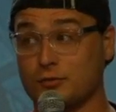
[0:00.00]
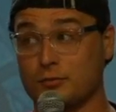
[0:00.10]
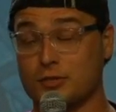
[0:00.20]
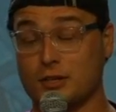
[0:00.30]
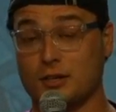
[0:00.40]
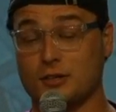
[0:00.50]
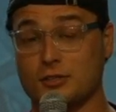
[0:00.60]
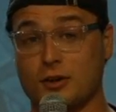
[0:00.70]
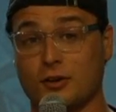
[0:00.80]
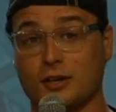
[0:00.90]
from sitting here and
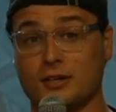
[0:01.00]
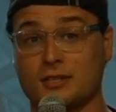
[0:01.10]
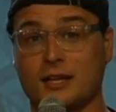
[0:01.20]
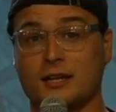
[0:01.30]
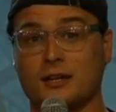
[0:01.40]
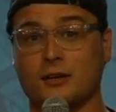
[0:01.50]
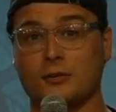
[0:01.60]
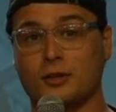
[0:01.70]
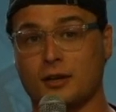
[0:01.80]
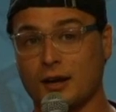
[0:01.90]
talking, is I didn't know
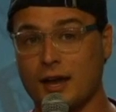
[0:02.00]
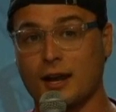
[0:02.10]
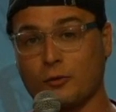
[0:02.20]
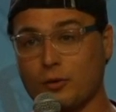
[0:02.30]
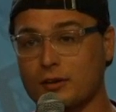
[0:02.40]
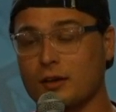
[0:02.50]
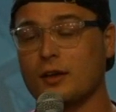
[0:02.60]
that an adequate